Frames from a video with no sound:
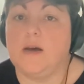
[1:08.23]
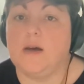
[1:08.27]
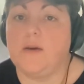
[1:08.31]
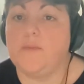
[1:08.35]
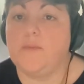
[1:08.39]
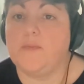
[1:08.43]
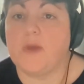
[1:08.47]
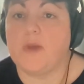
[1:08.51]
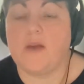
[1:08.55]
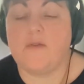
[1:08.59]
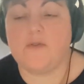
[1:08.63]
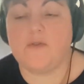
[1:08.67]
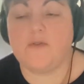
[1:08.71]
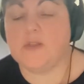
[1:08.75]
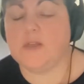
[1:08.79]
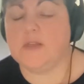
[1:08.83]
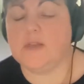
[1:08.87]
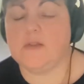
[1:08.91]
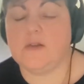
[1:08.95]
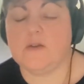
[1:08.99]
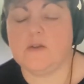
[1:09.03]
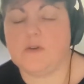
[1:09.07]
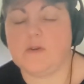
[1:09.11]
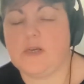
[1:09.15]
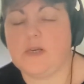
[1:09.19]

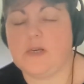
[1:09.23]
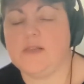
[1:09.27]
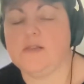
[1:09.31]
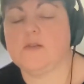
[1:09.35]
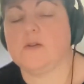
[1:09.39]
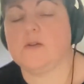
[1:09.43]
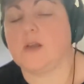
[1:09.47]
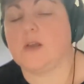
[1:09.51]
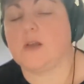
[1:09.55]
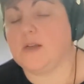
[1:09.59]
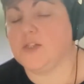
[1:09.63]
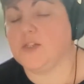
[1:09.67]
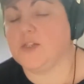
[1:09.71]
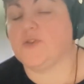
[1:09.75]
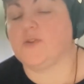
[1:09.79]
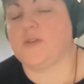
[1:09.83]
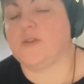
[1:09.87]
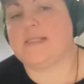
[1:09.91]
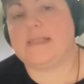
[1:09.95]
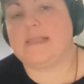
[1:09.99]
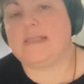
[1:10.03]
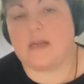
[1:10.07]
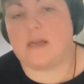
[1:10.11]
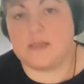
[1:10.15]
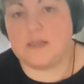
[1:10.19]
everything that relates to
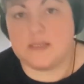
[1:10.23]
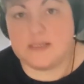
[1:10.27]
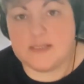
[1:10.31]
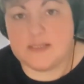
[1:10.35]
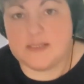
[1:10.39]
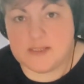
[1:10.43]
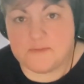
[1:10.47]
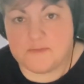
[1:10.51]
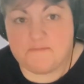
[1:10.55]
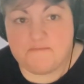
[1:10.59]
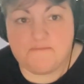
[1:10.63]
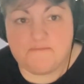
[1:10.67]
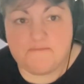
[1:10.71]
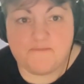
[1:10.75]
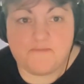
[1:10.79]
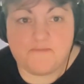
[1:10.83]
cultural studies.